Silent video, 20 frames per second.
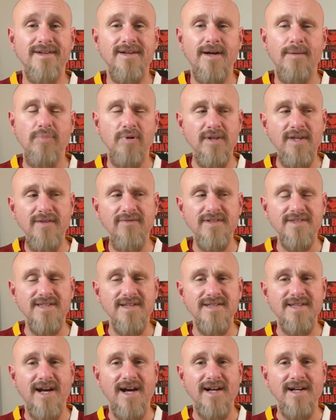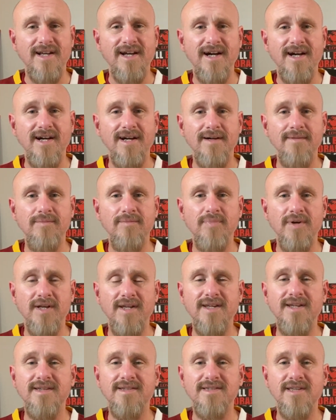I believe it's a .com, but
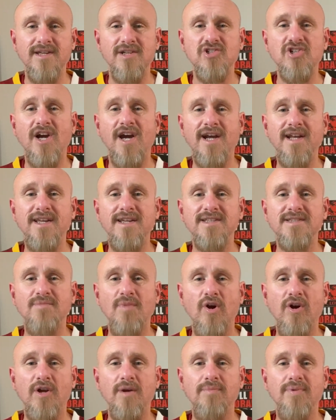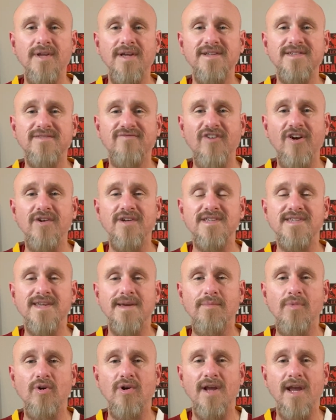it is a Chinese marketplace, very
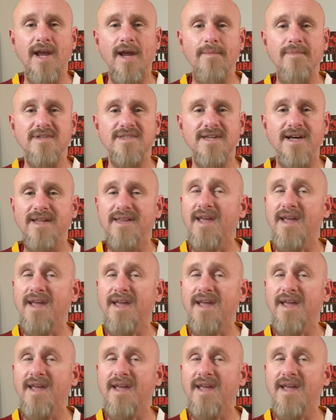similar to Amazon.